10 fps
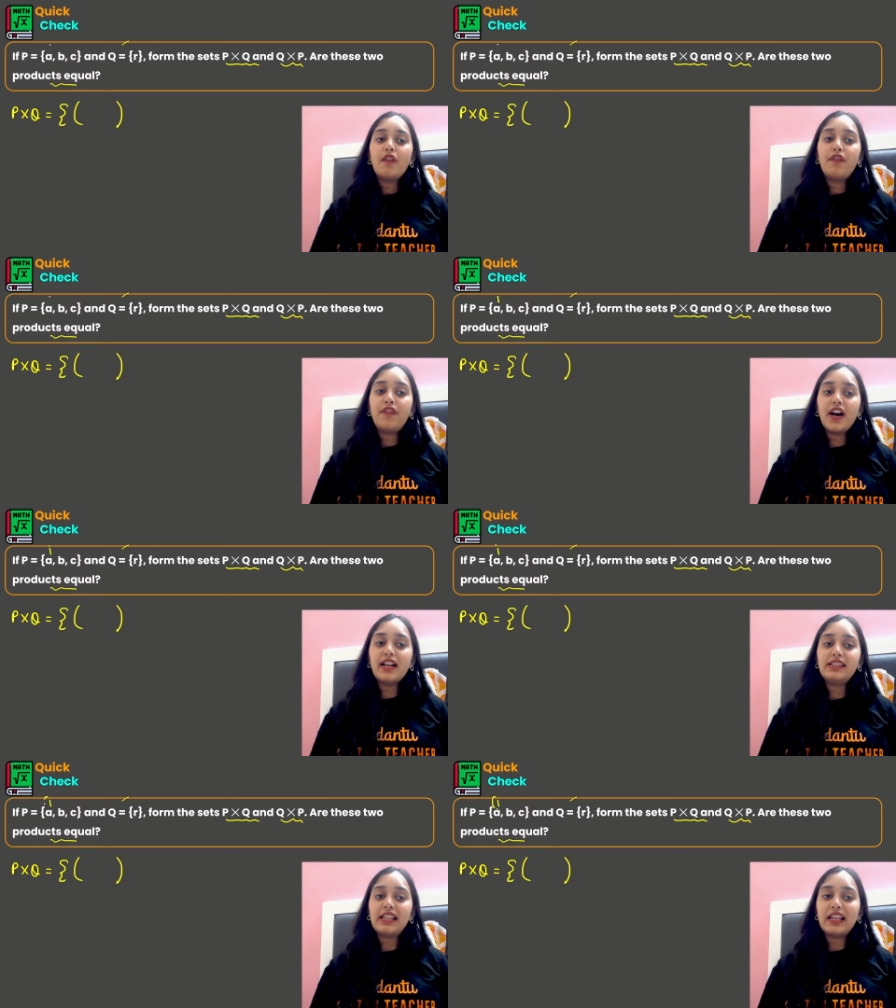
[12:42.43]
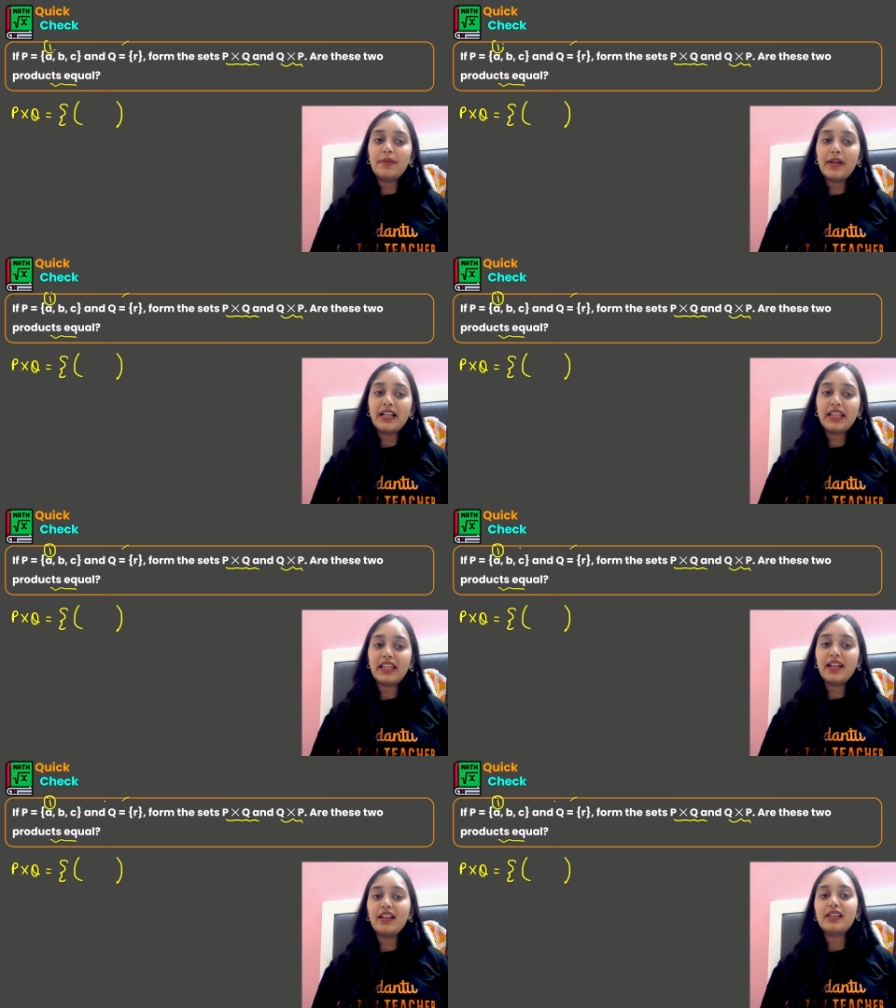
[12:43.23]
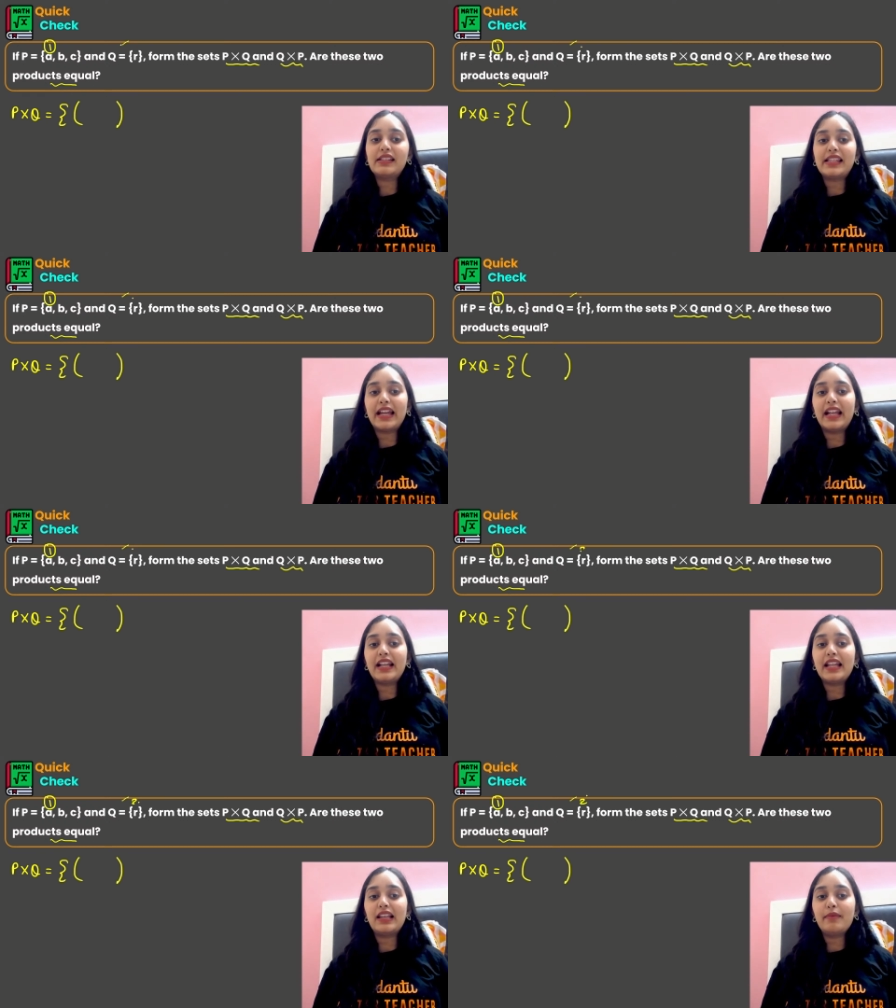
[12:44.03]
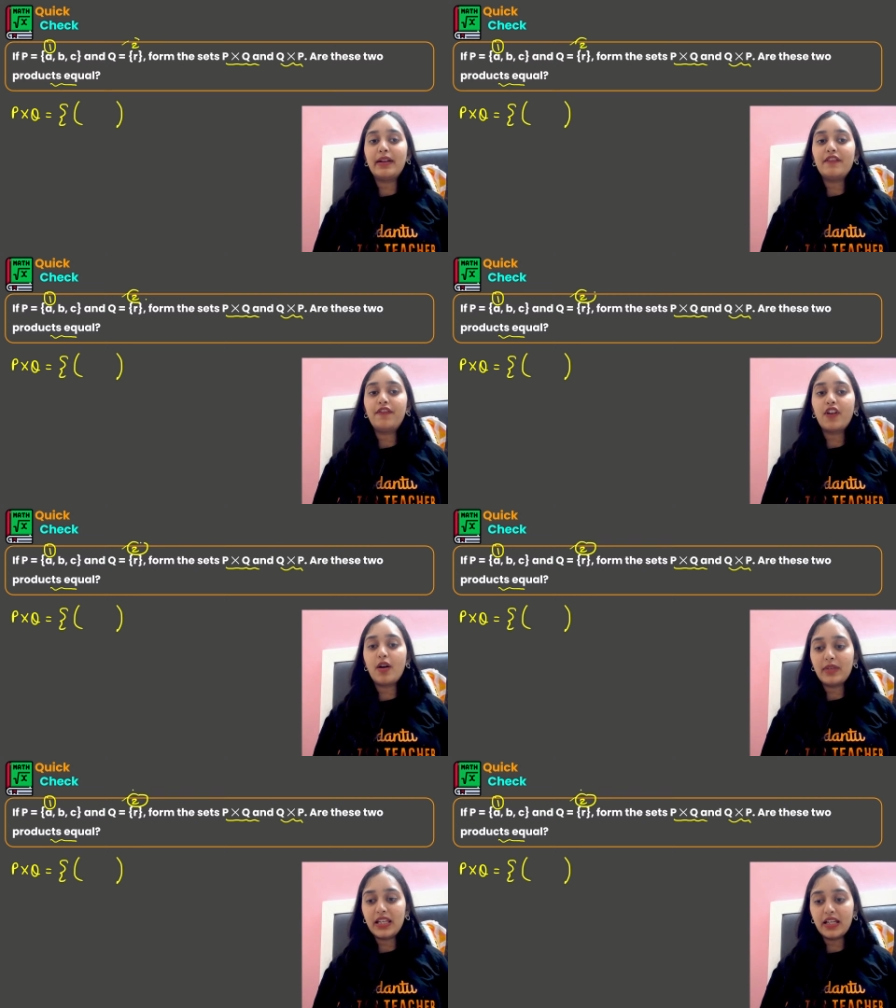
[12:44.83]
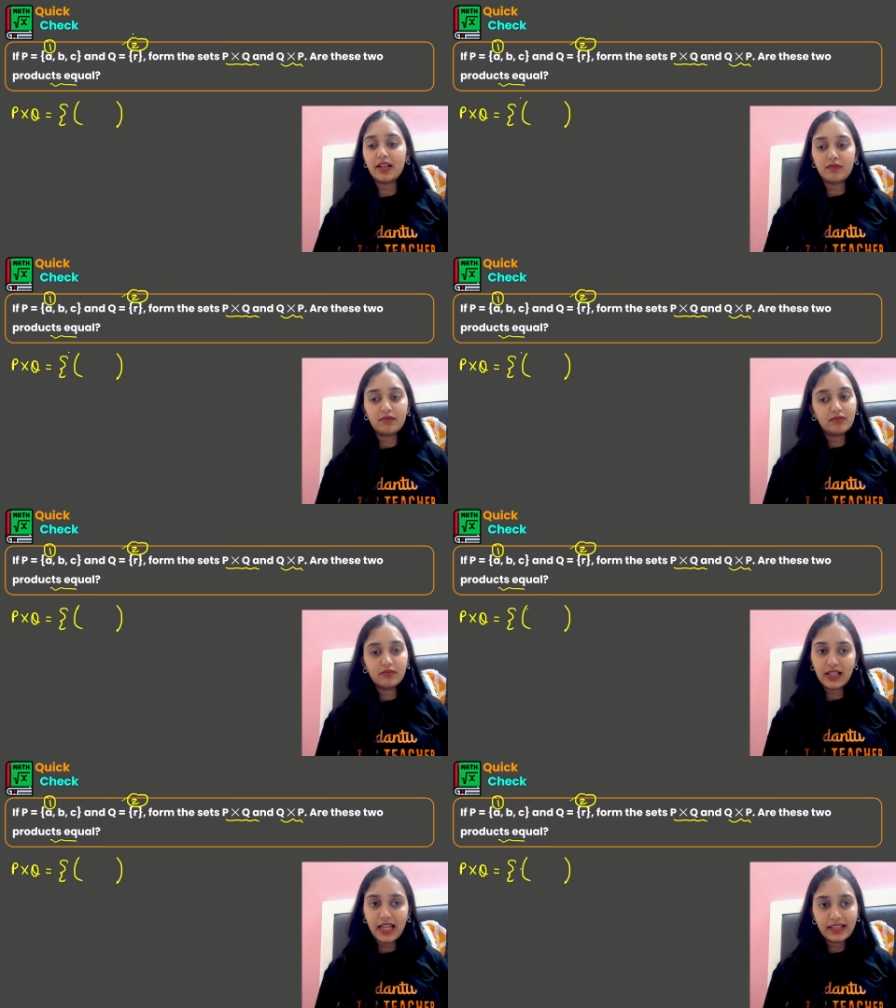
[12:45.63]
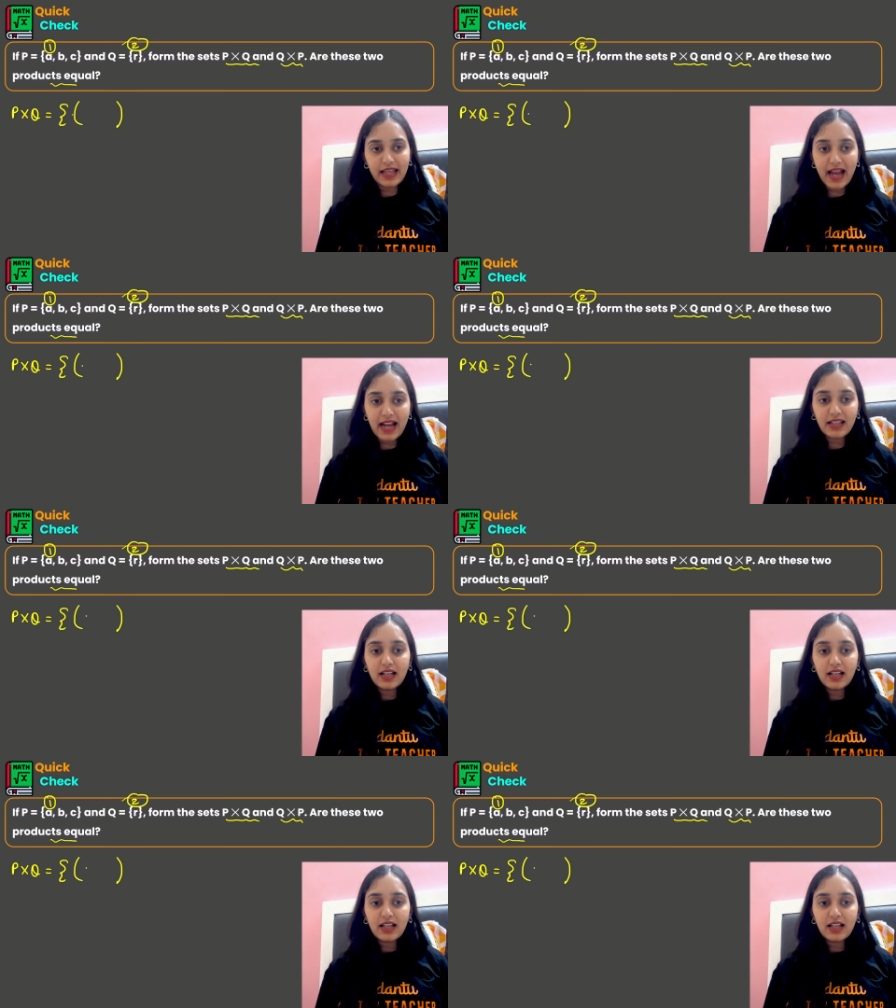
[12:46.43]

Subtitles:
First element here, second element from here, like that.